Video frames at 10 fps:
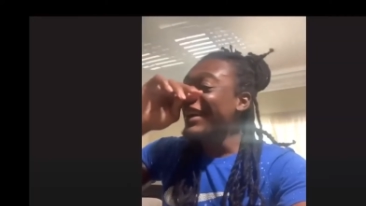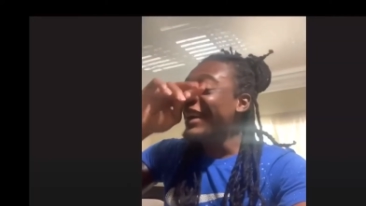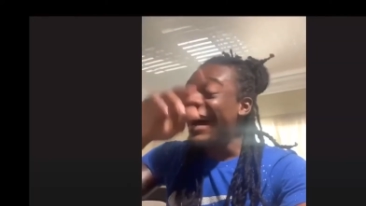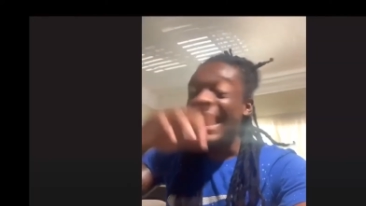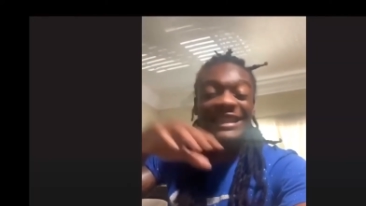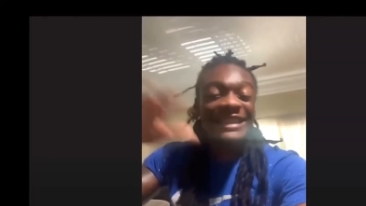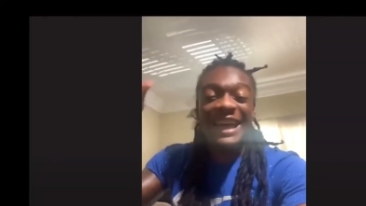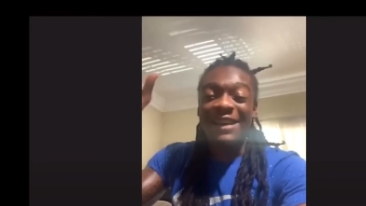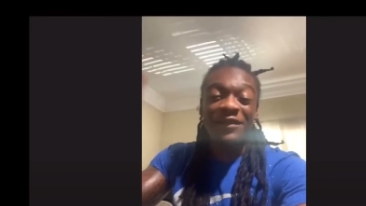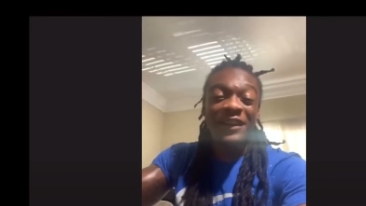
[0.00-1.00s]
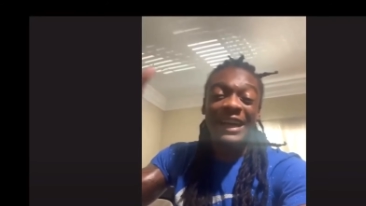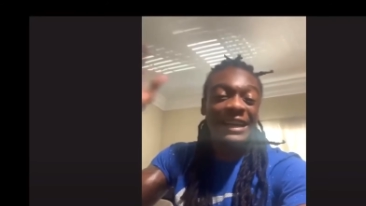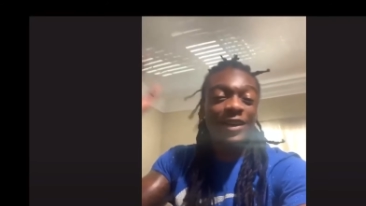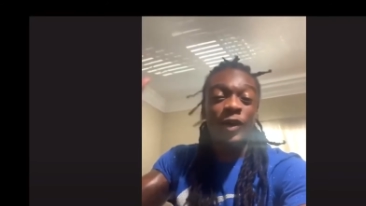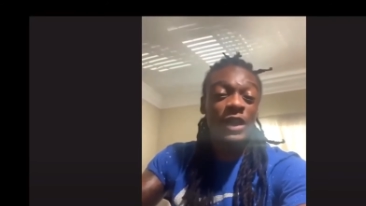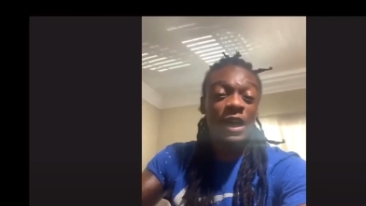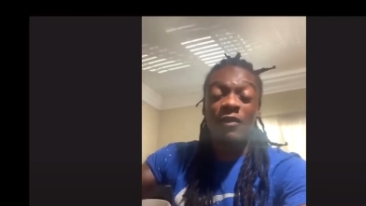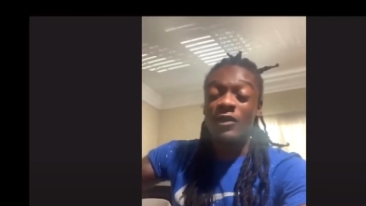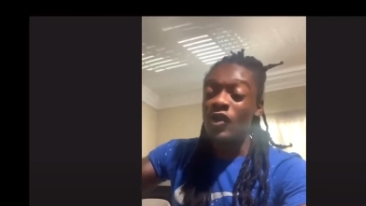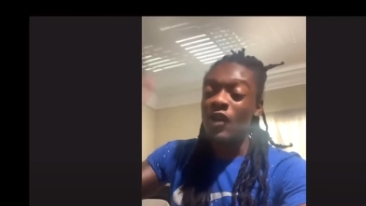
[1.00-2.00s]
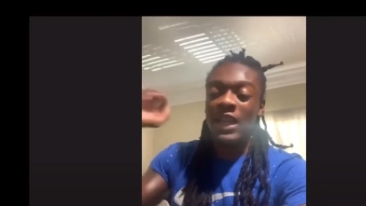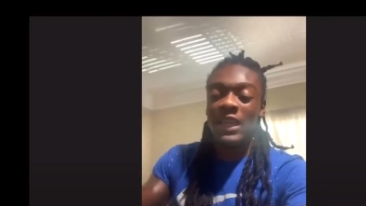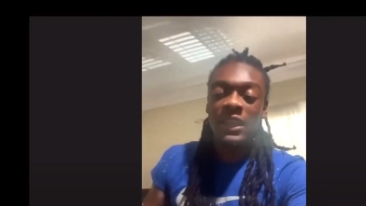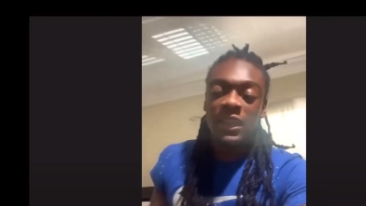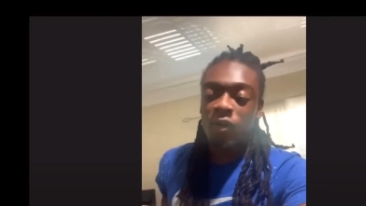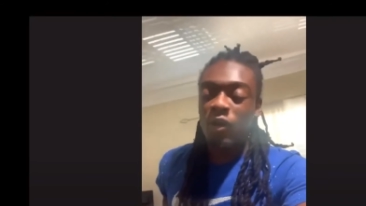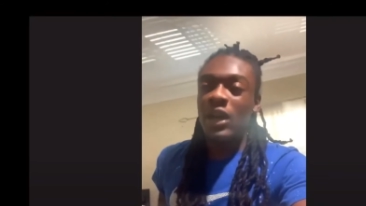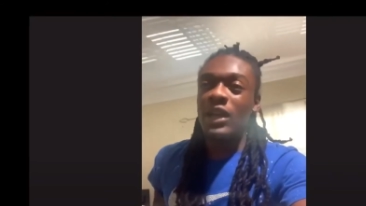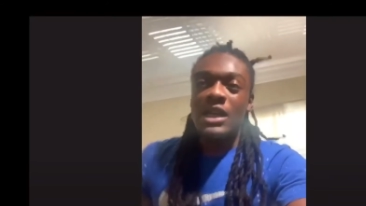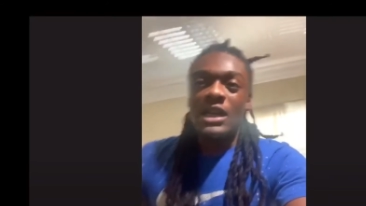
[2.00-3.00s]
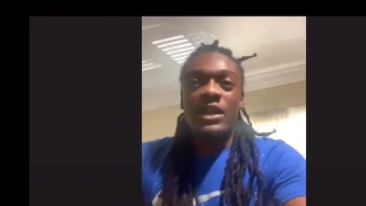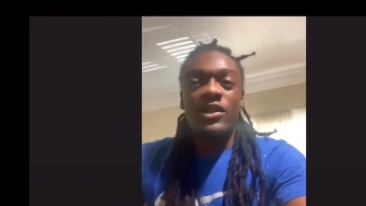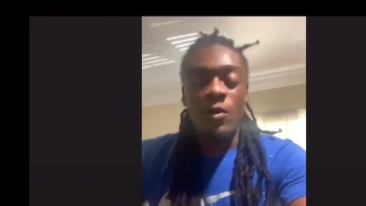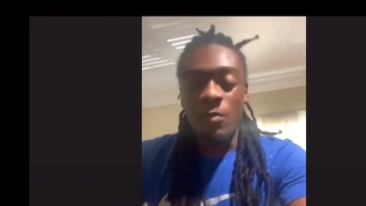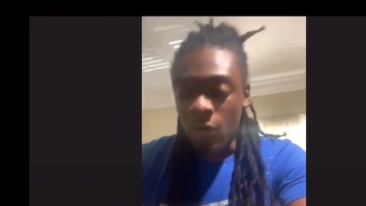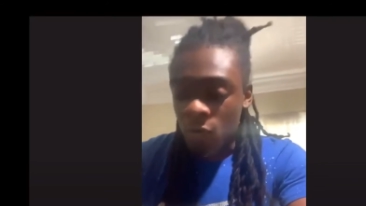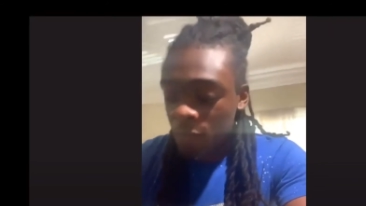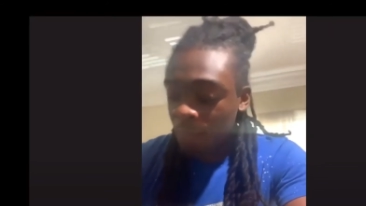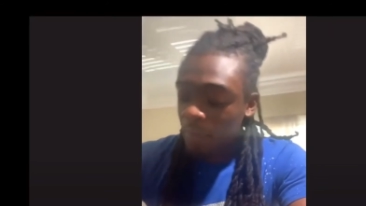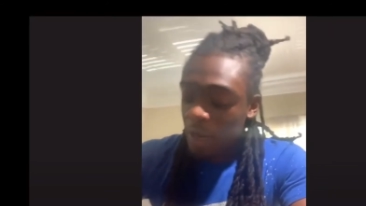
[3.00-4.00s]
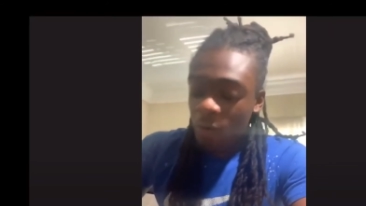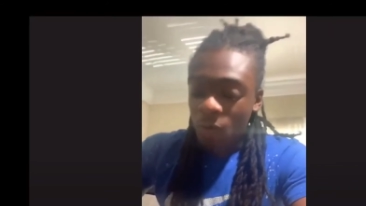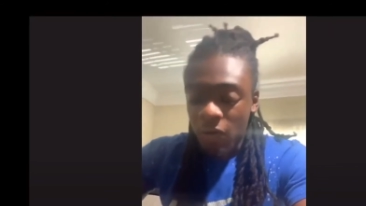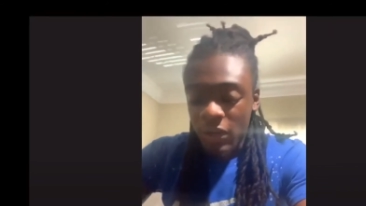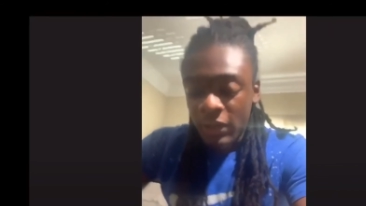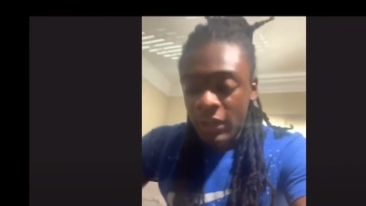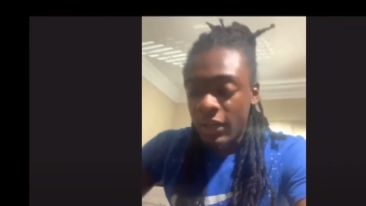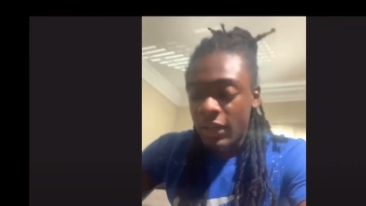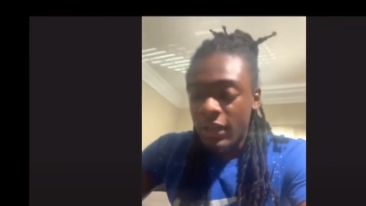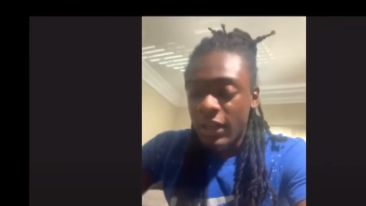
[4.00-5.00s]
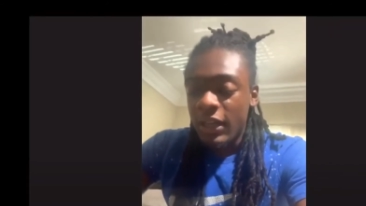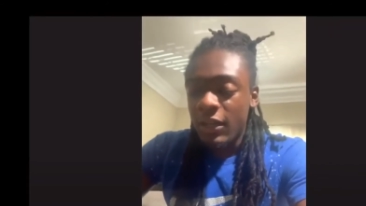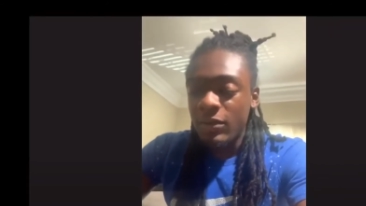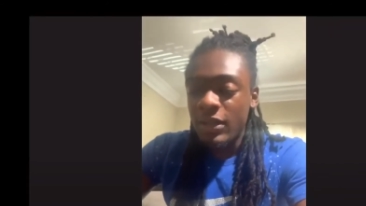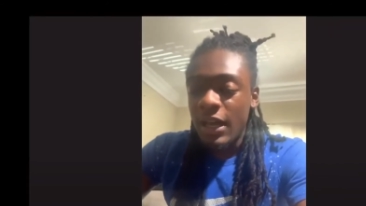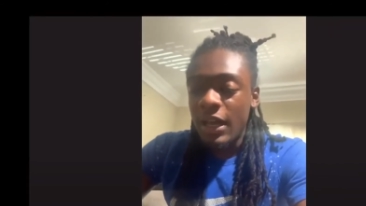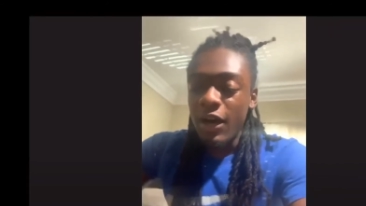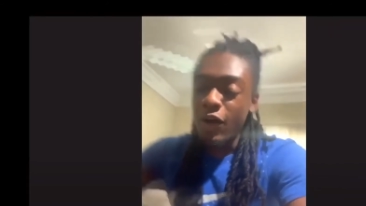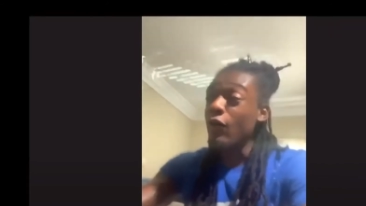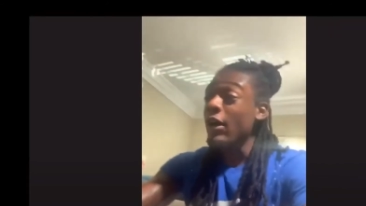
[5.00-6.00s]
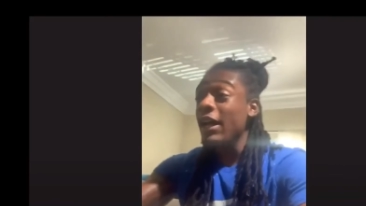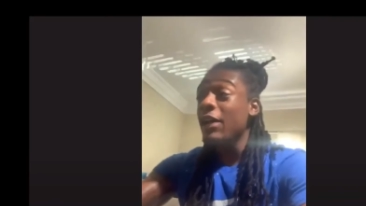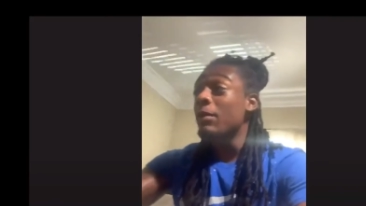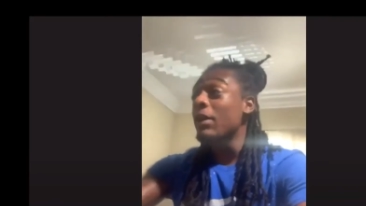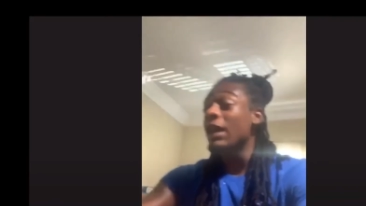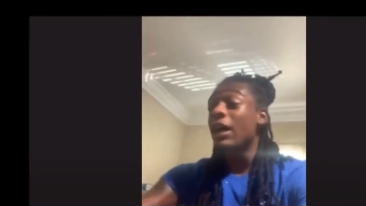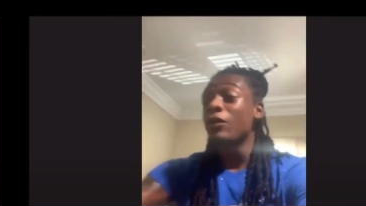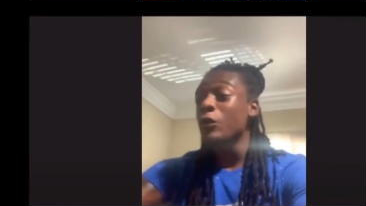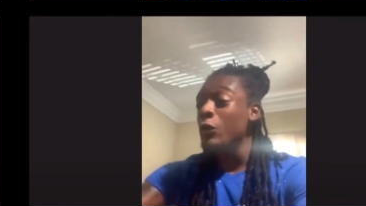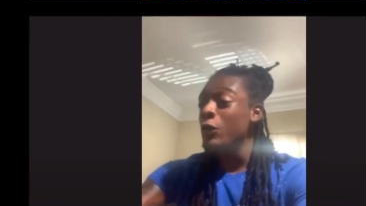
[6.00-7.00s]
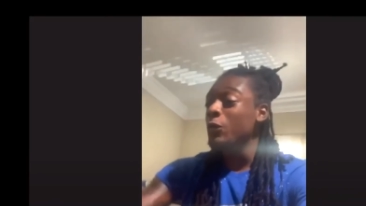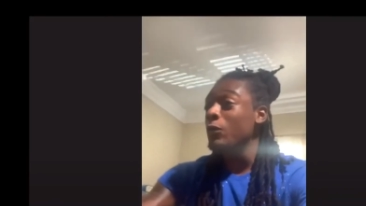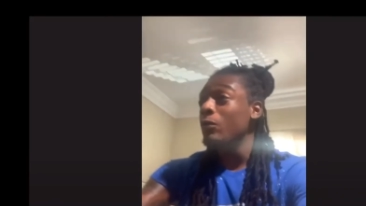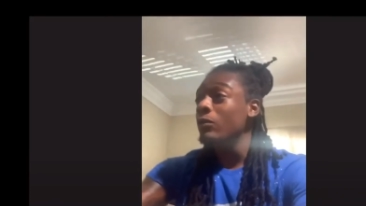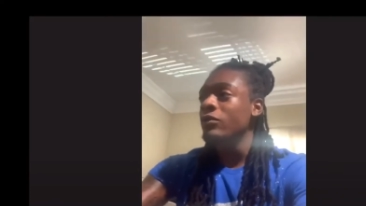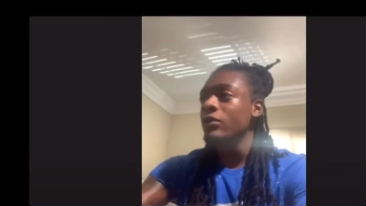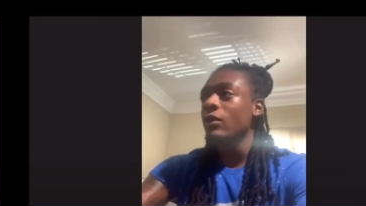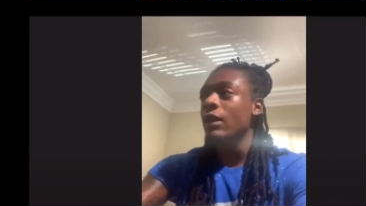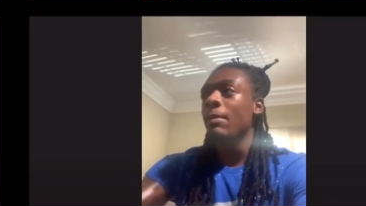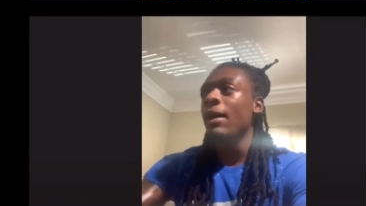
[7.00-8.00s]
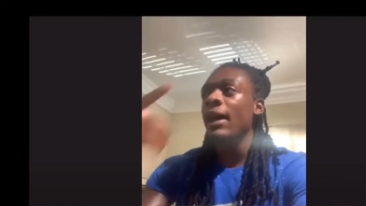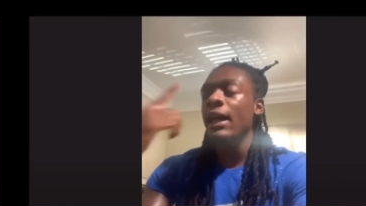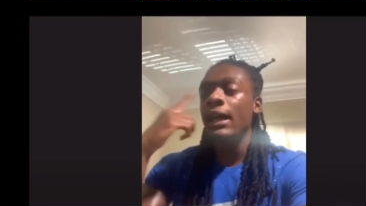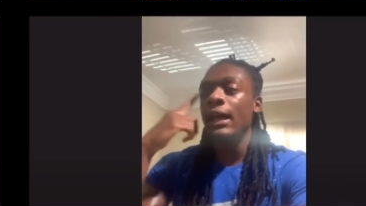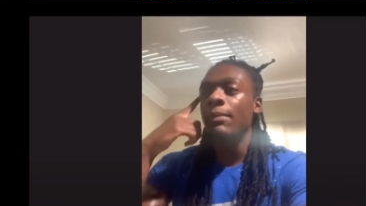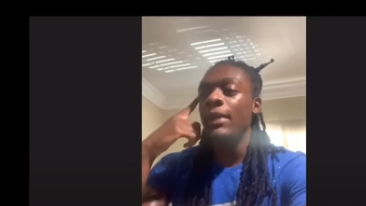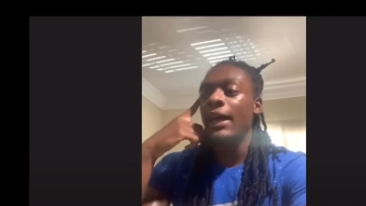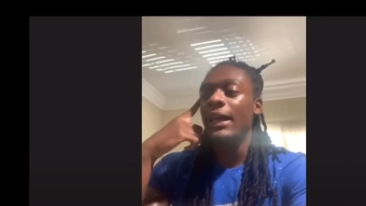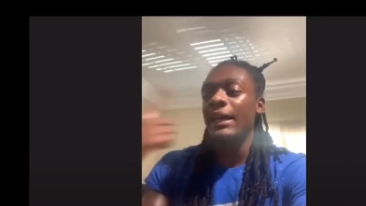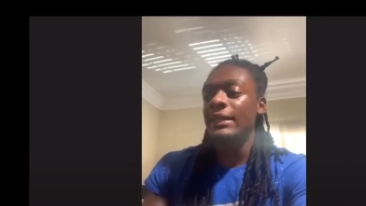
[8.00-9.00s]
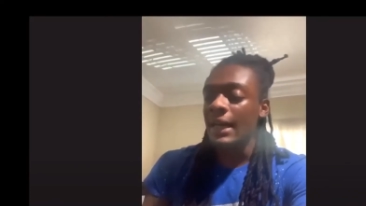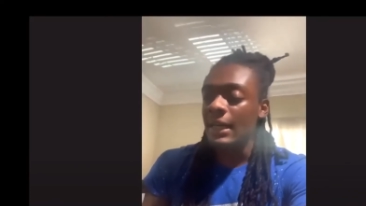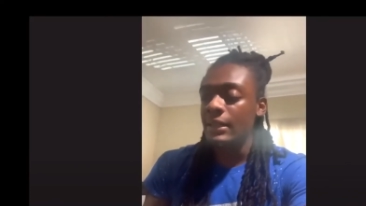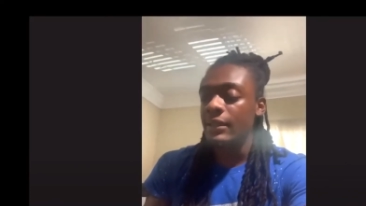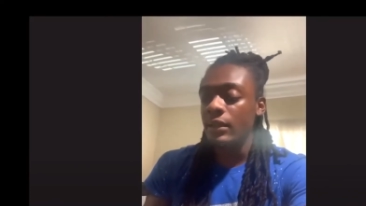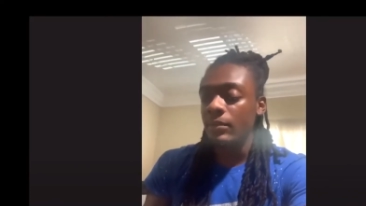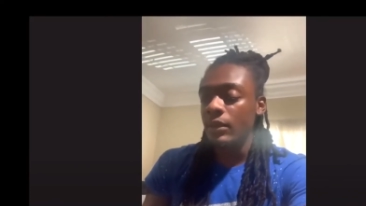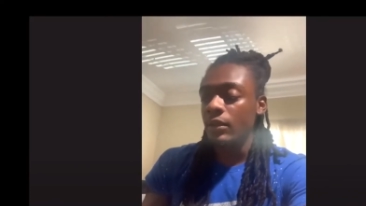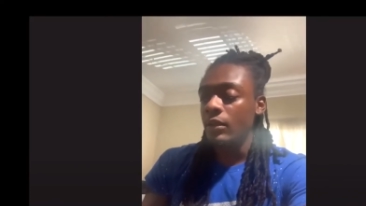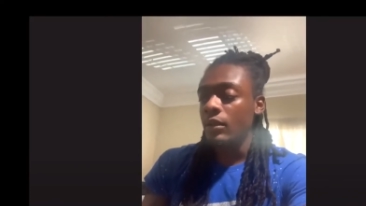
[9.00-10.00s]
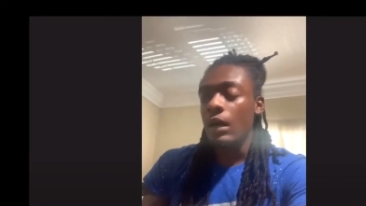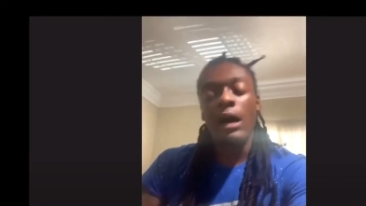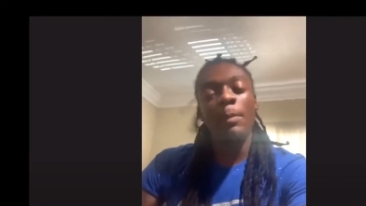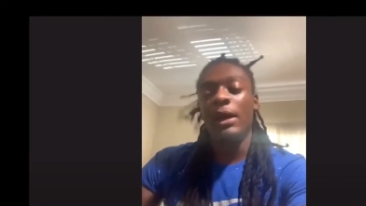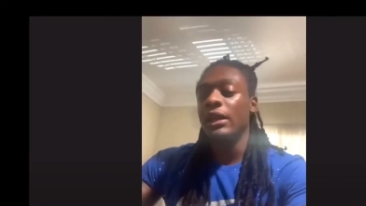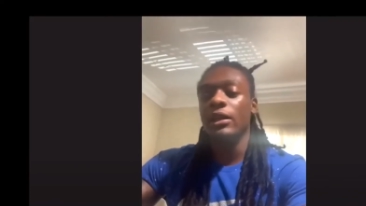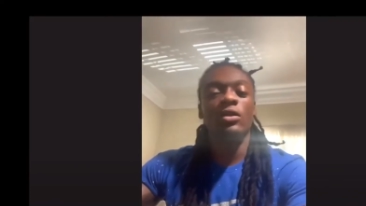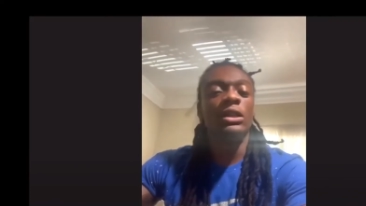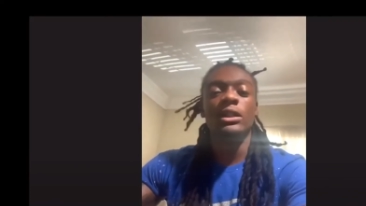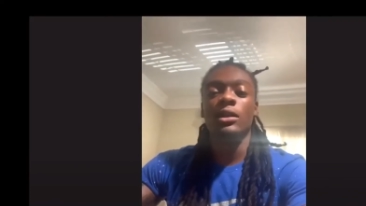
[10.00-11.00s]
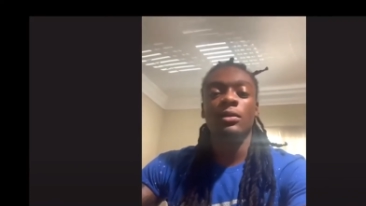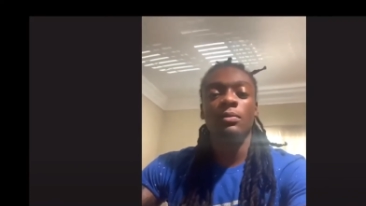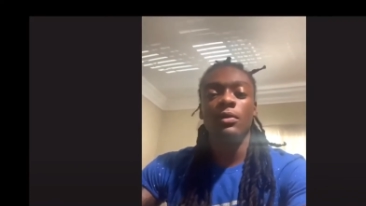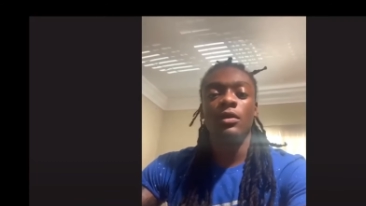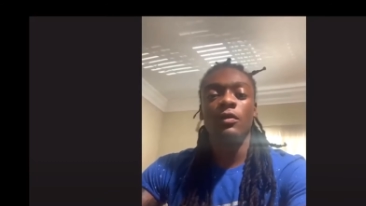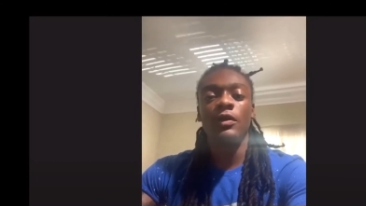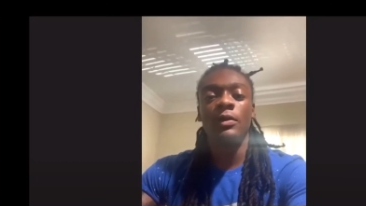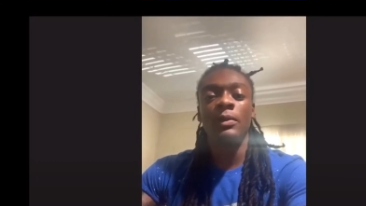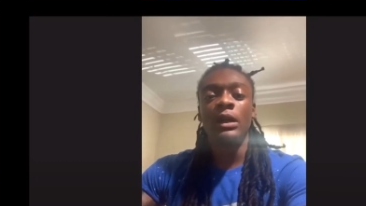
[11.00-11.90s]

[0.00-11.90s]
I just gotta find the coach office. So I get there, right? So boom, I walk in there. He was like, oh, hey, buddy, how you doing? Woo, woo. So in my head, I'm like, he excited to see me. I'm about to get on this team. You feel me?